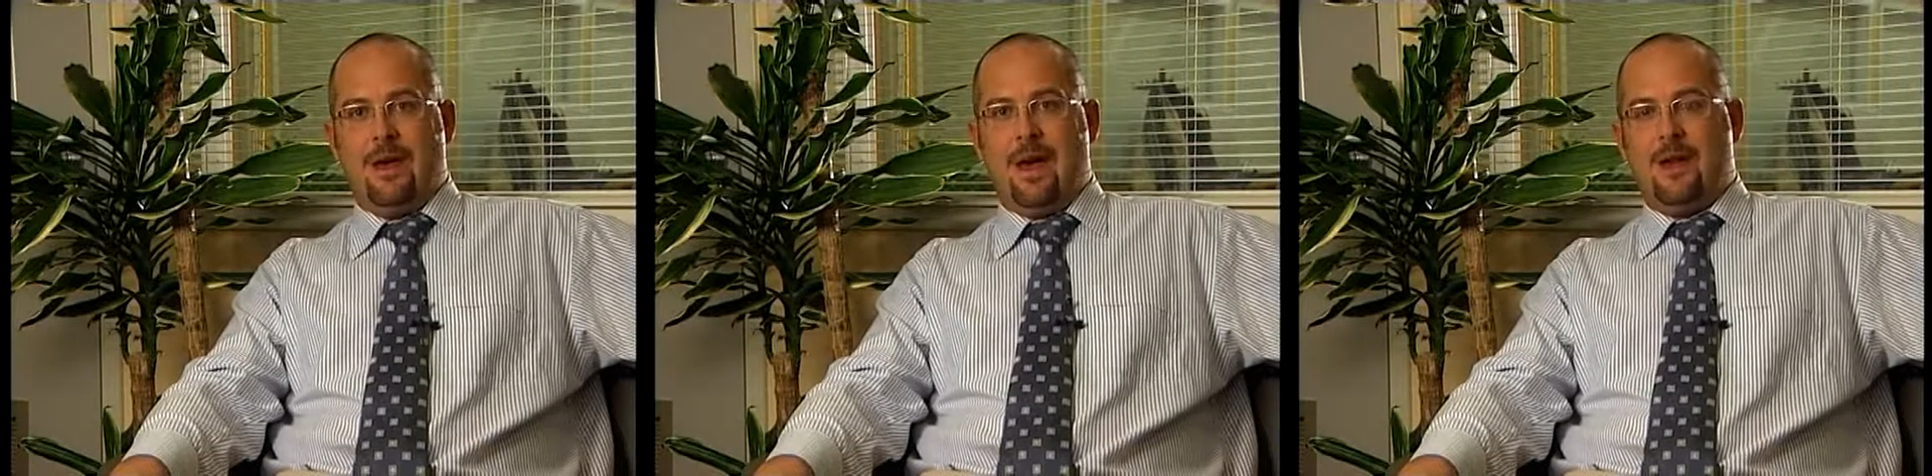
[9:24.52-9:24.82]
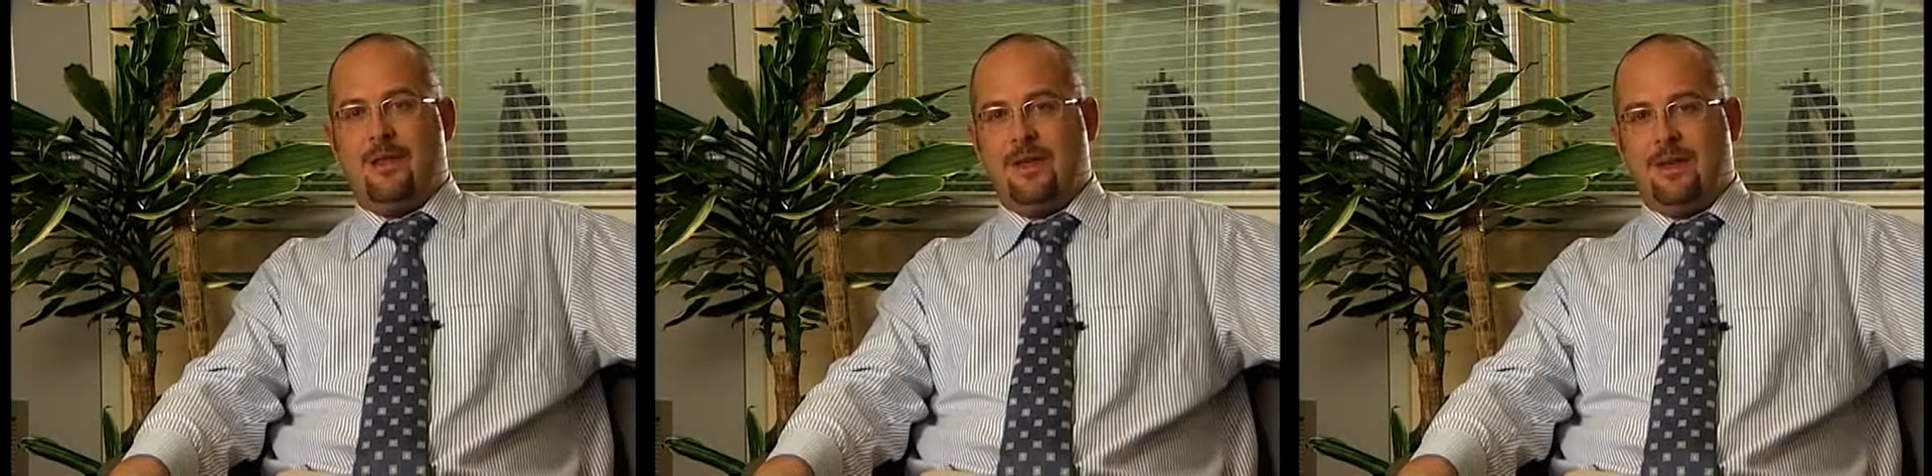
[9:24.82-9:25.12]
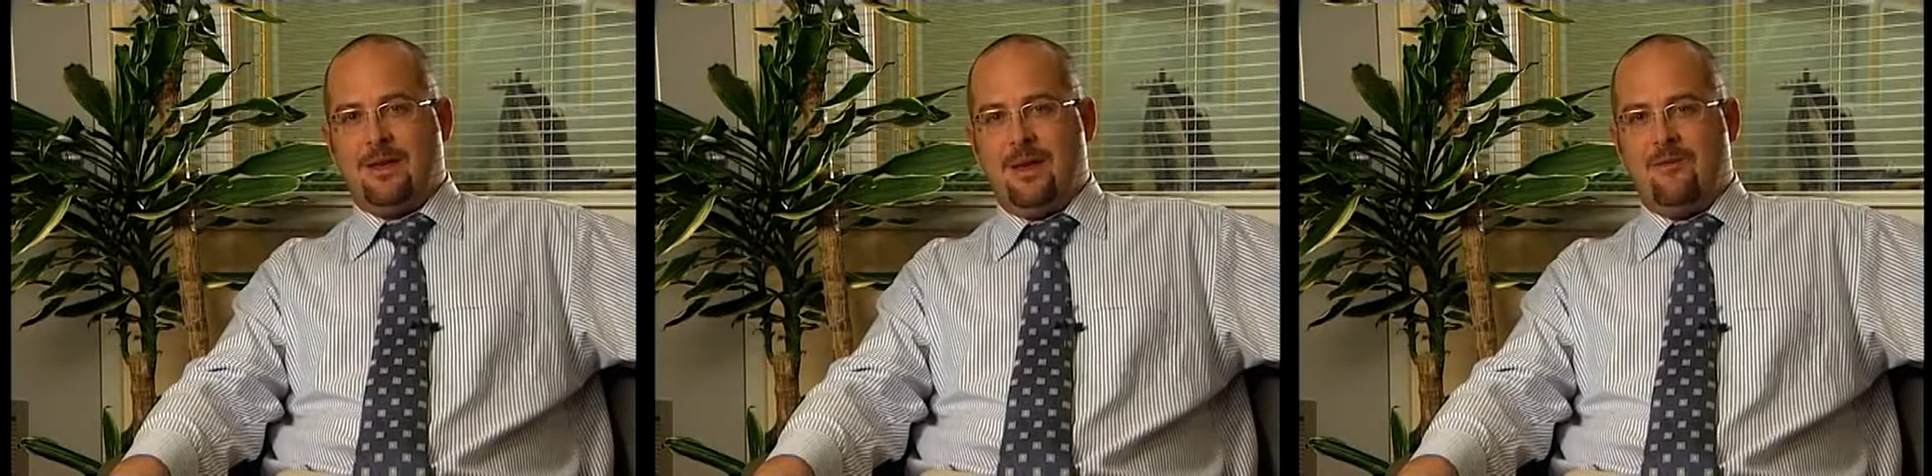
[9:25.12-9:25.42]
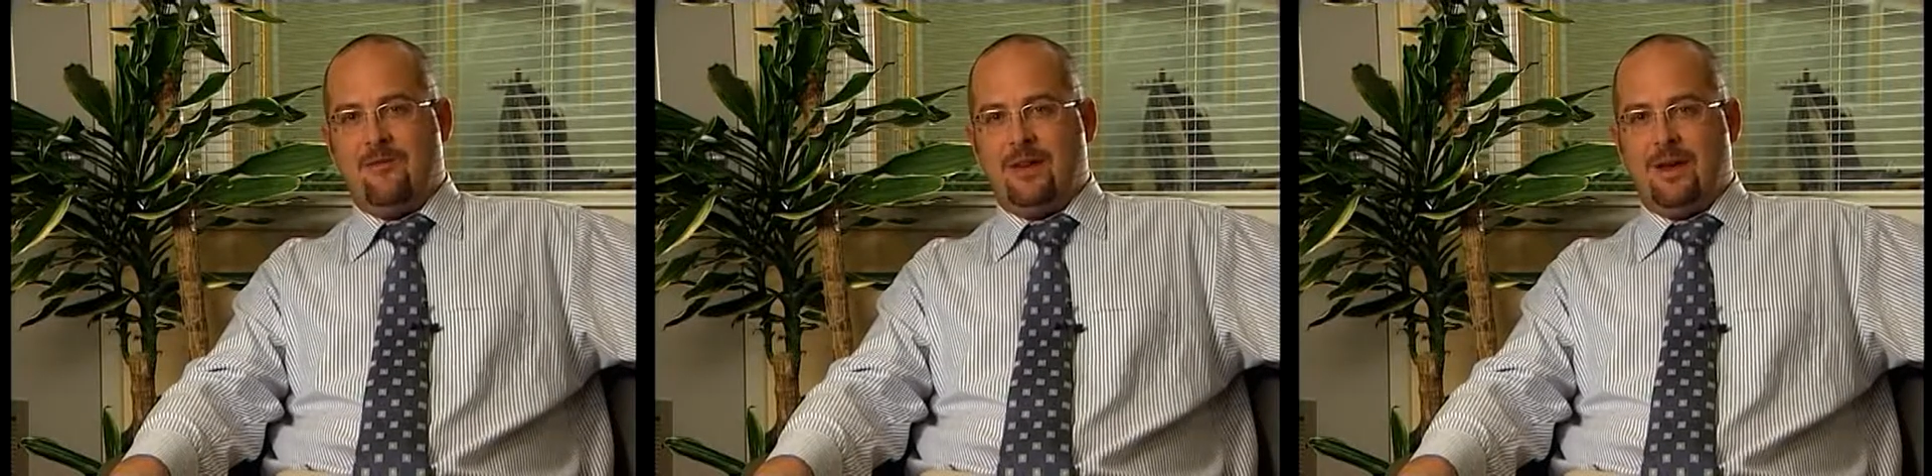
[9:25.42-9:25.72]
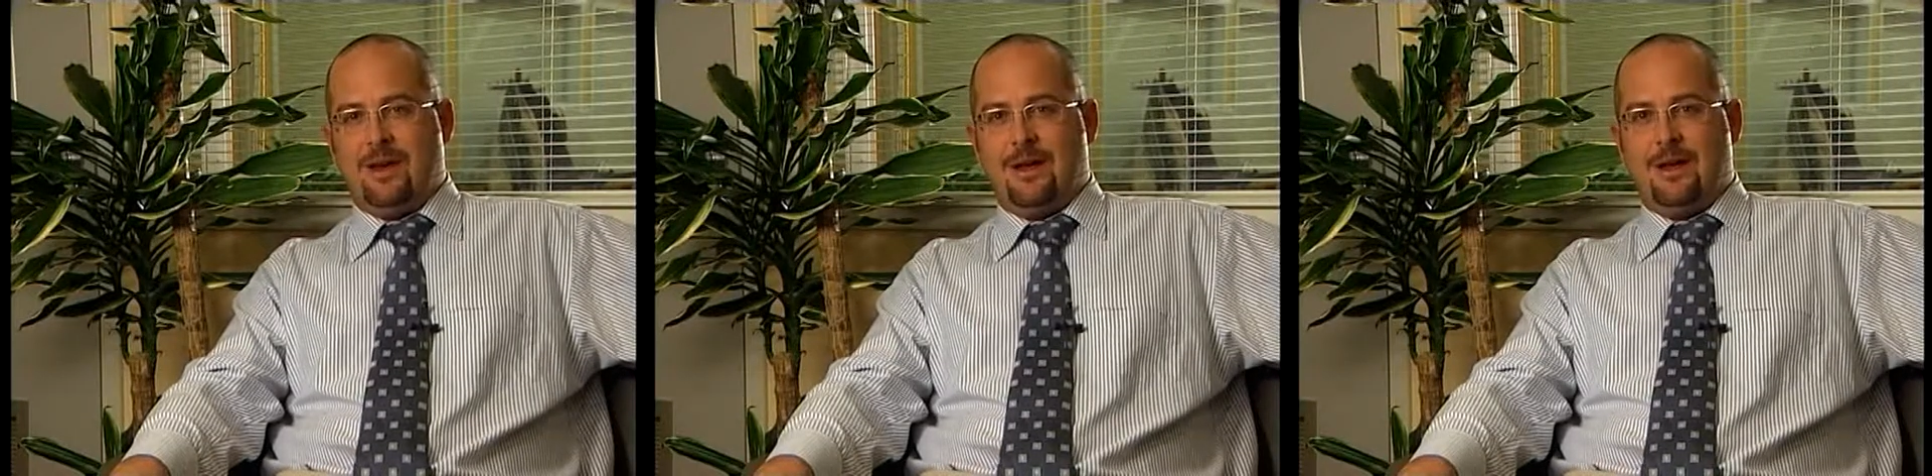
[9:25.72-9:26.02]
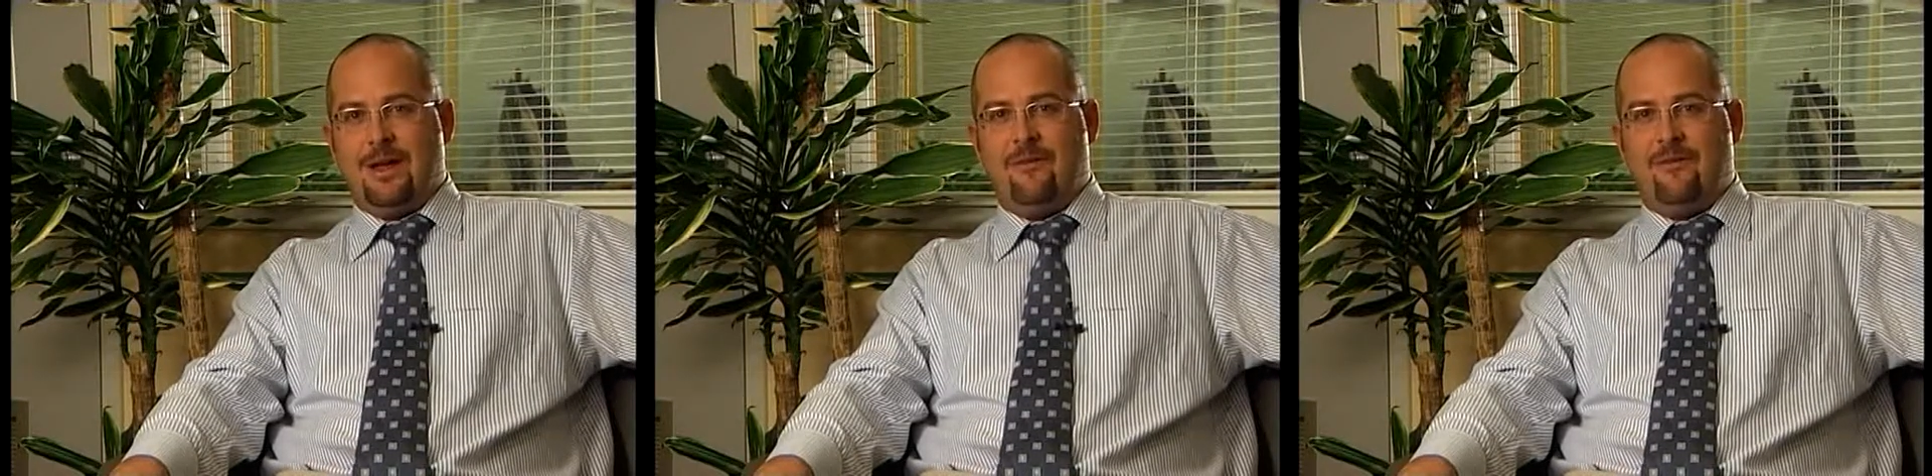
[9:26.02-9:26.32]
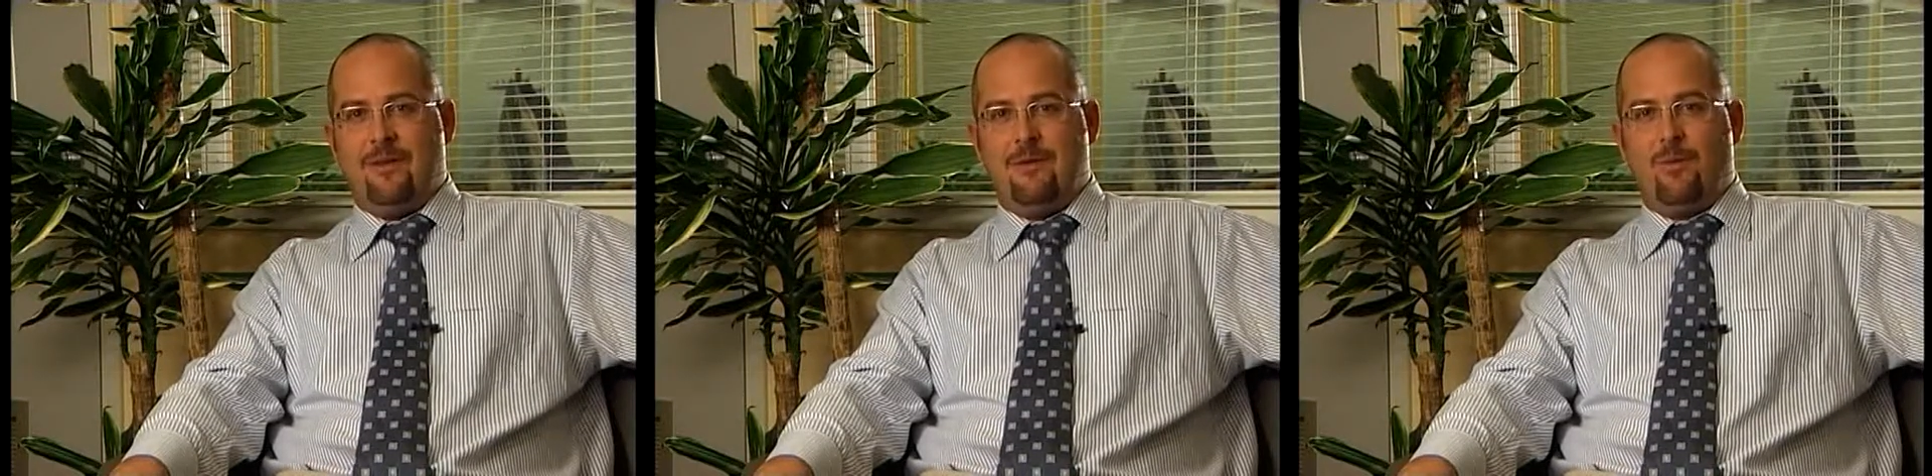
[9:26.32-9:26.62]
And I think if
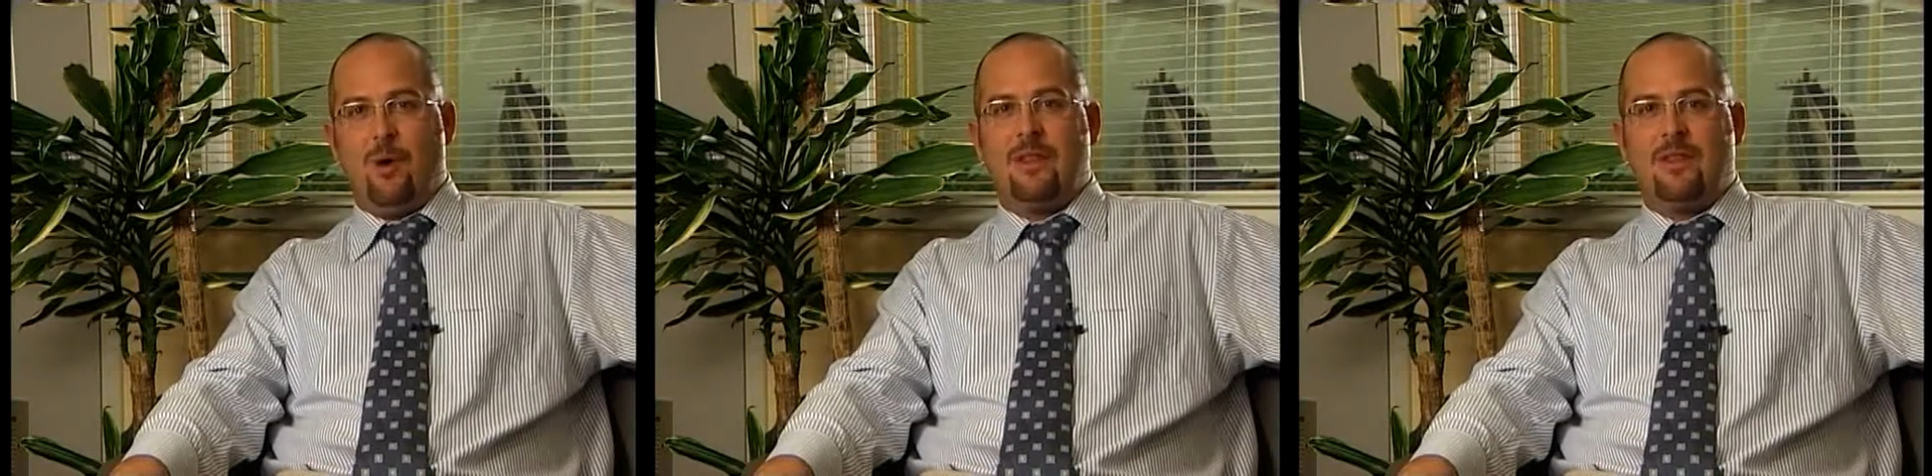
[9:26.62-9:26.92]
one